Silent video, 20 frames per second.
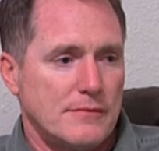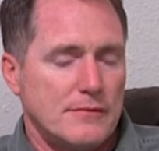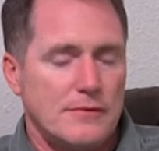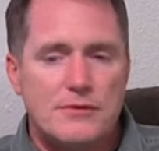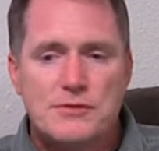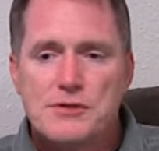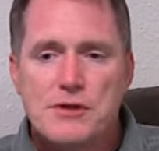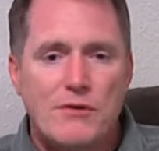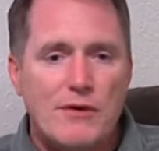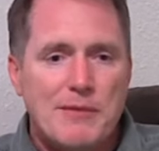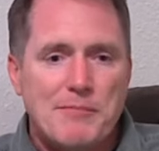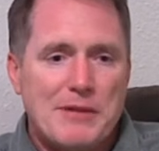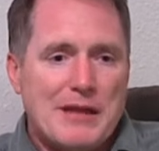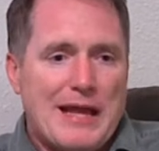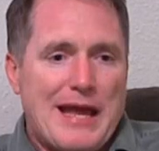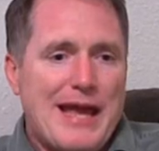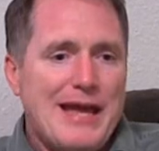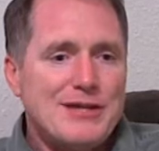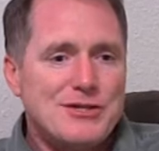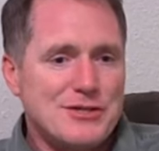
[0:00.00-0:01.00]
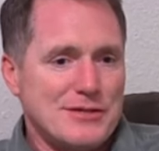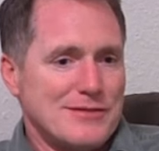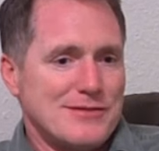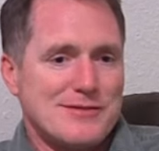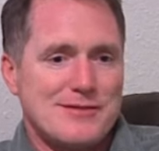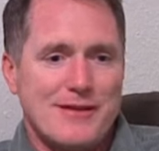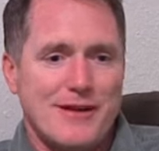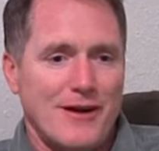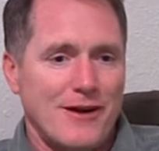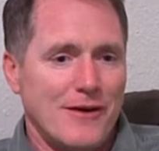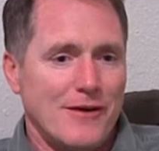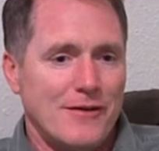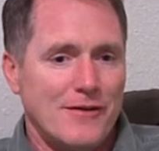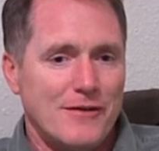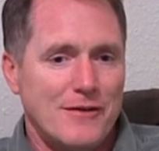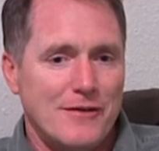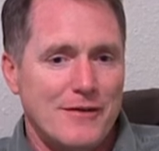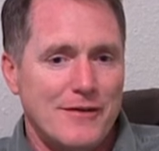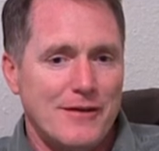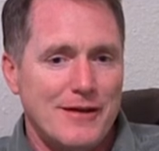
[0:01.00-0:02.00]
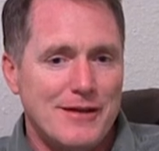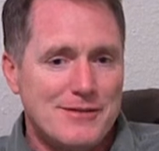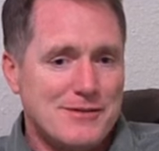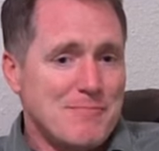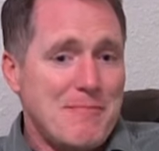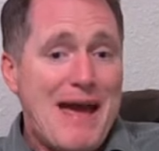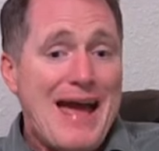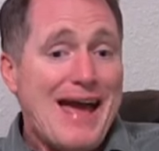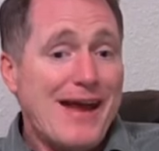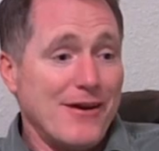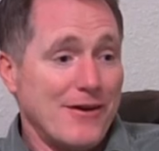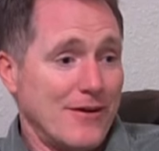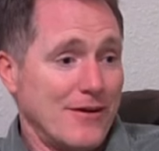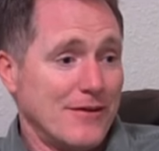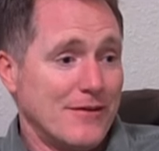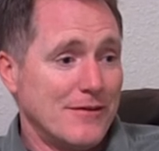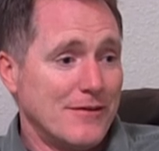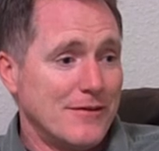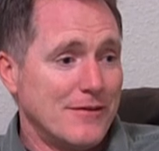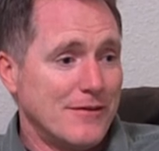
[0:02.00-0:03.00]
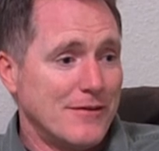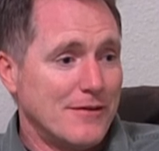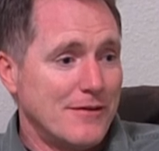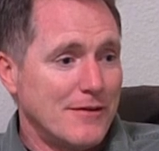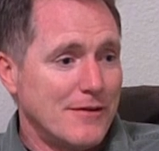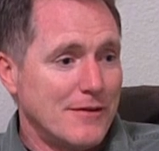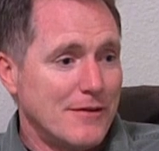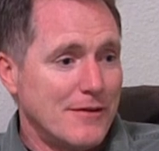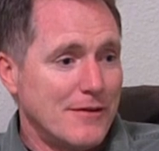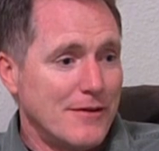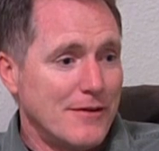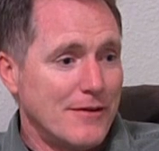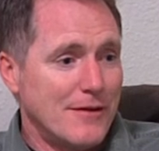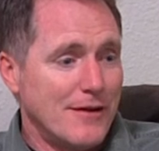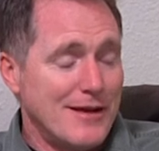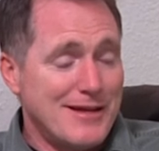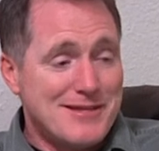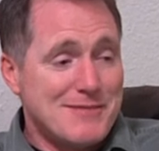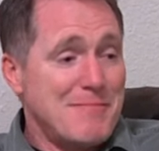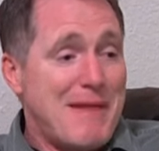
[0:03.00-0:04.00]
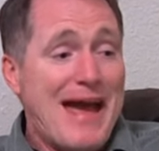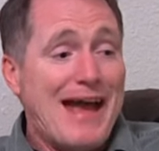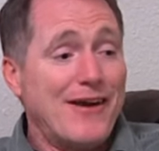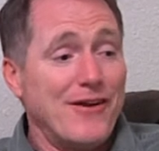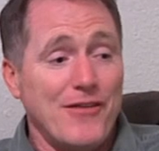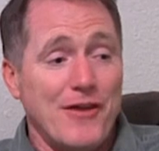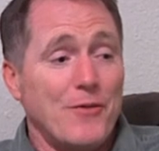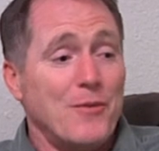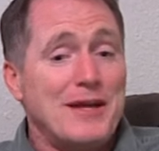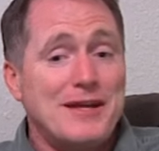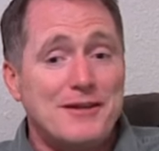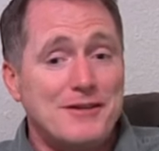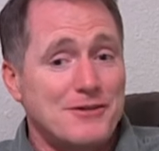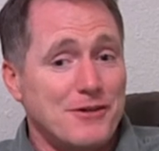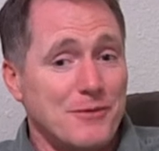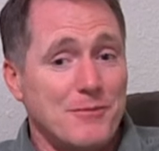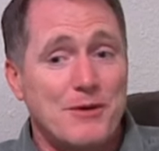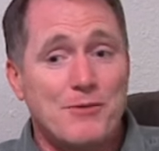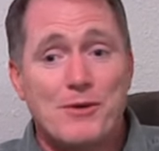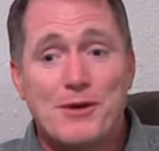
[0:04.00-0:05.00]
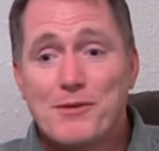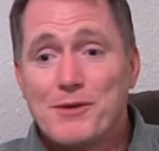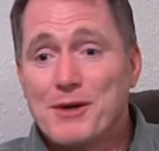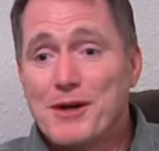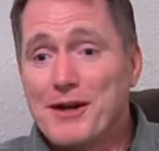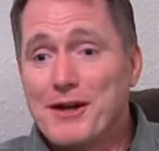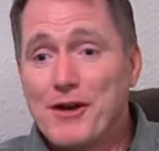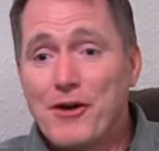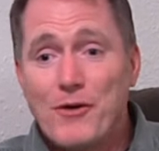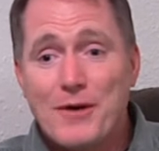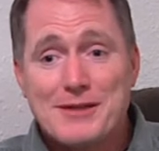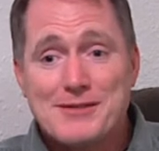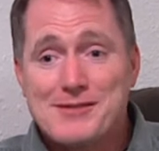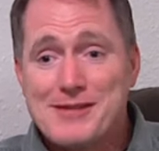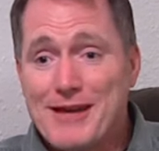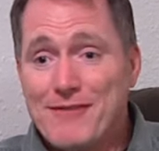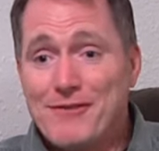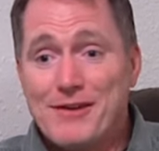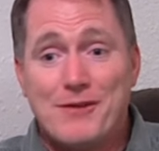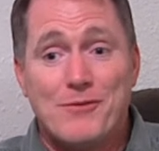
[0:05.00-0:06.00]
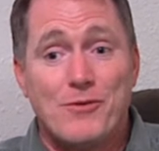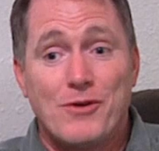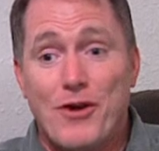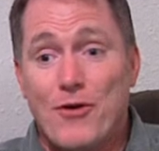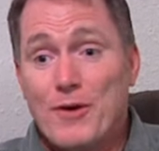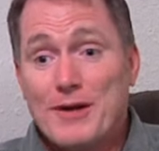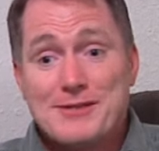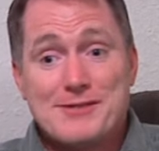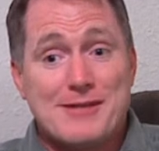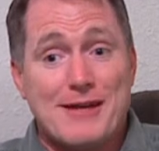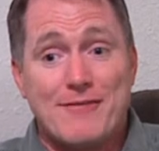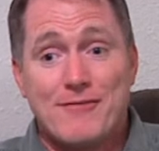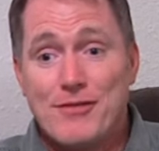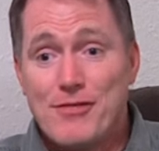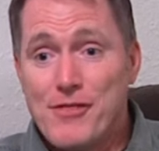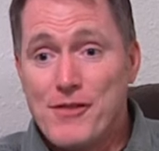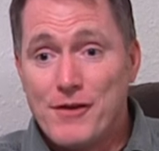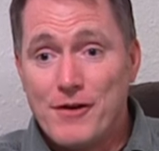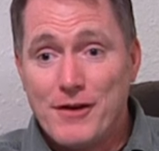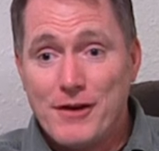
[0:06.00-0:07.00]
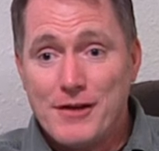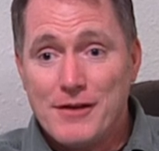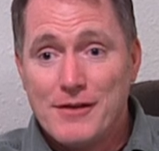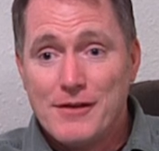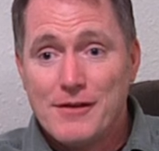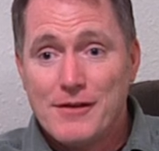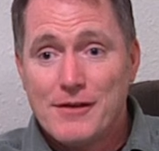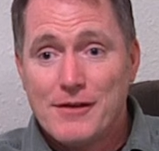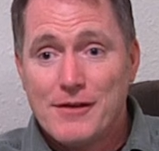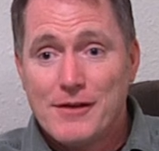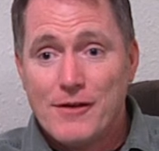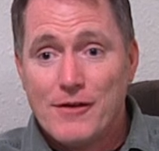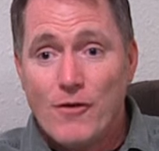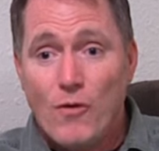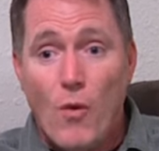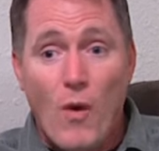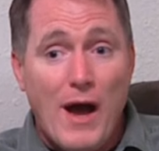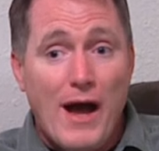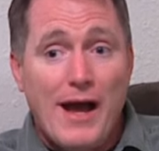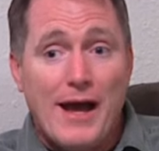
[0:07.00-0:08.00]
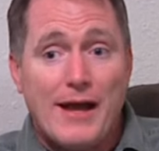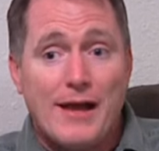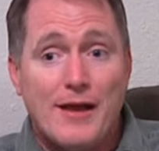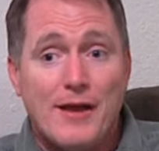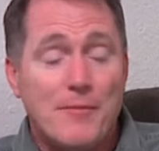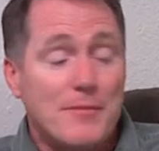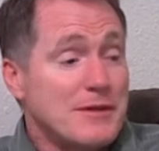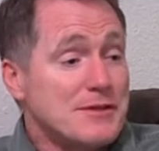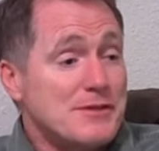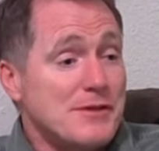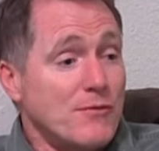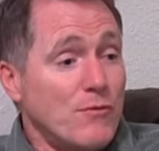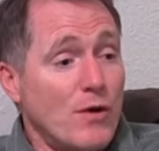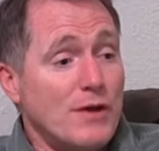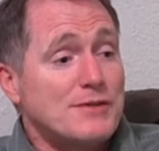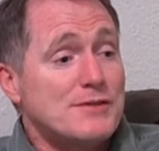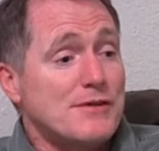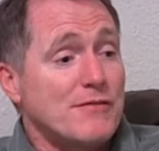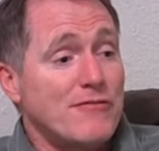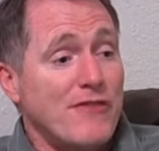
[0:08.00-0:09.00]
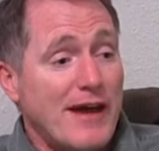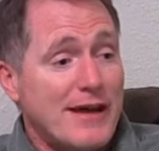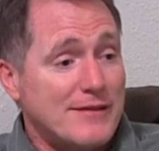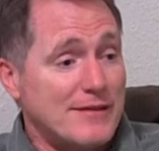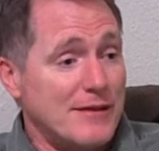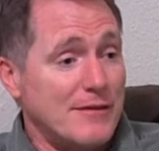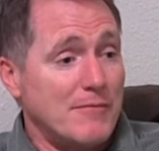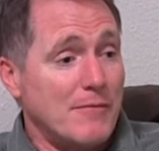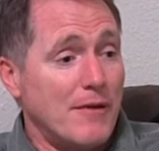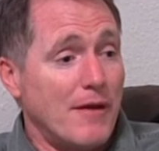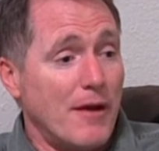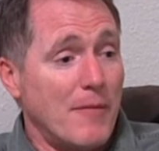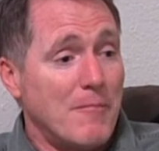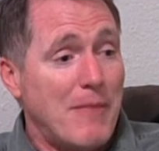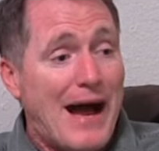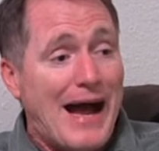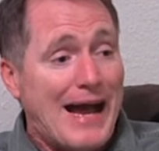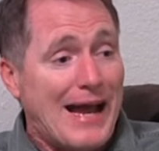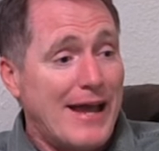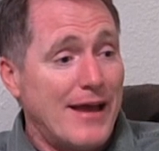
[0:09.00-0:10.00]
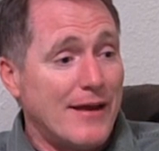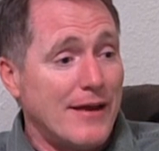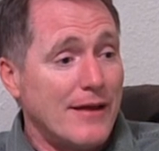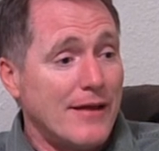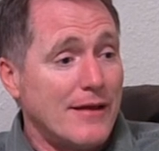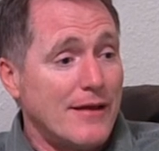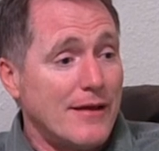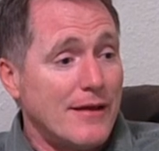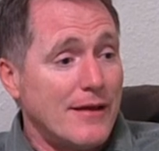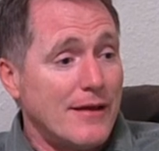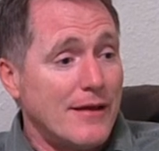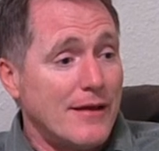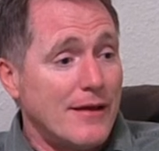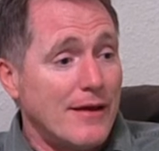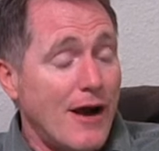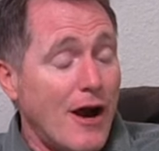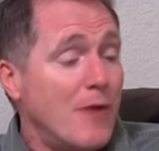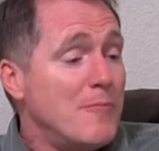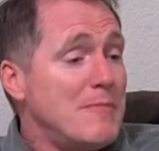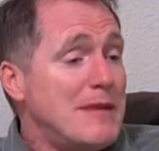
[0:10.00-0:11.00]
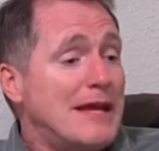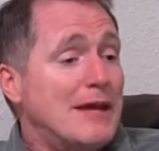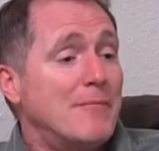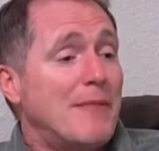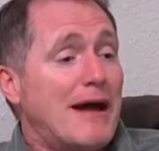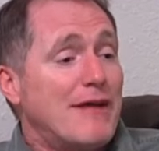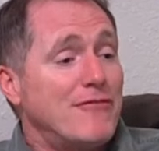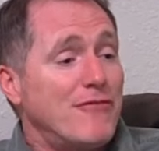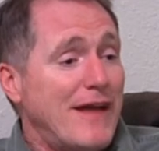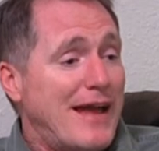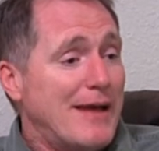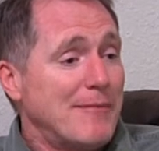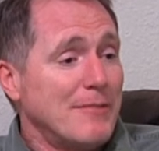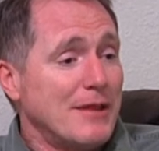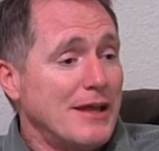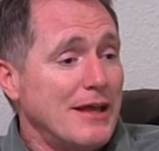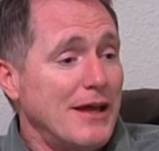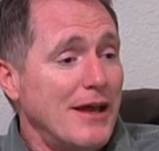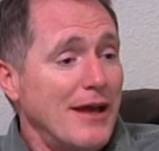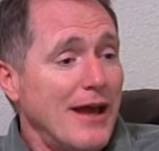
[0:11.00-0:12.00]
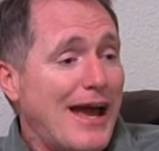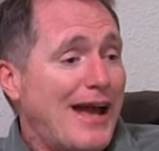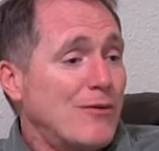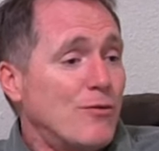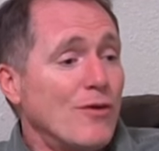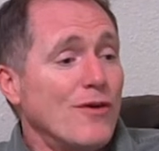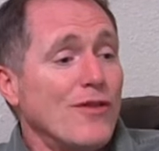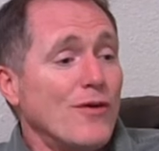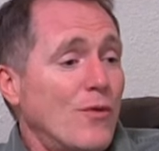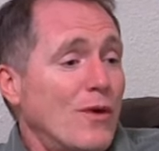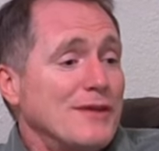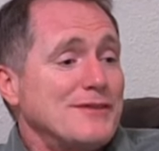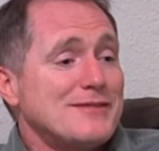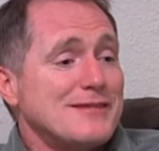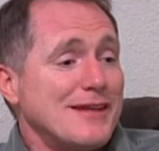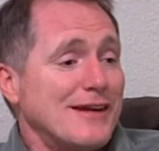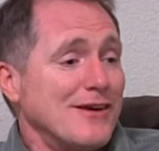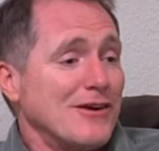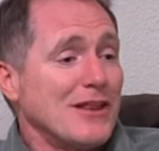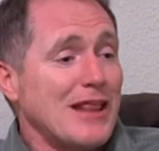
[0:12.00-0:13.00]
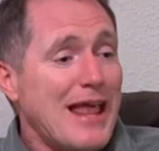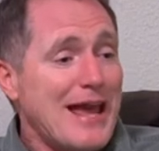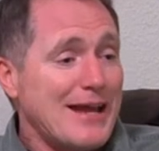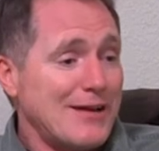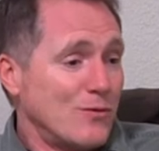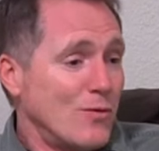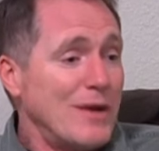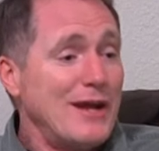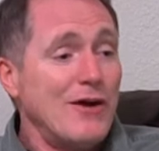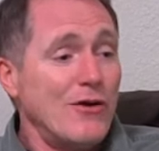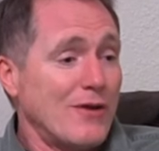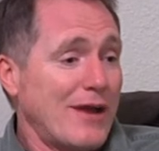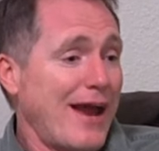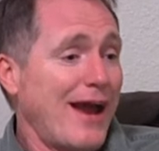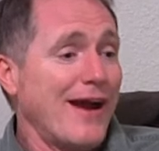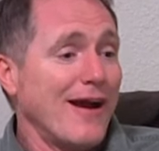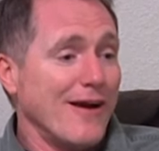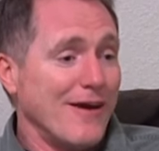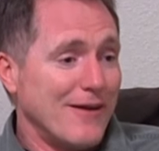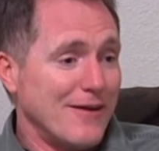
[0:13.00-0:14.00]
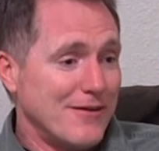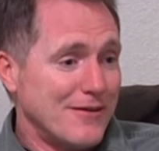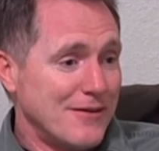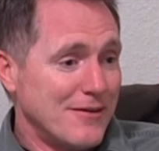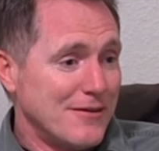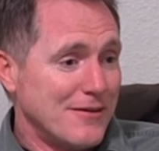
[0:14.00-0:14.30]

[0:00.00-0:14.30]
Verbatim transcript: There's no implications there. It doesn't matter. It doesn't matter that we determine we were going to go at 7 and go at 7:30. Why? Because the ones affected by it are me and my family and we're the ones that are late. We don't care.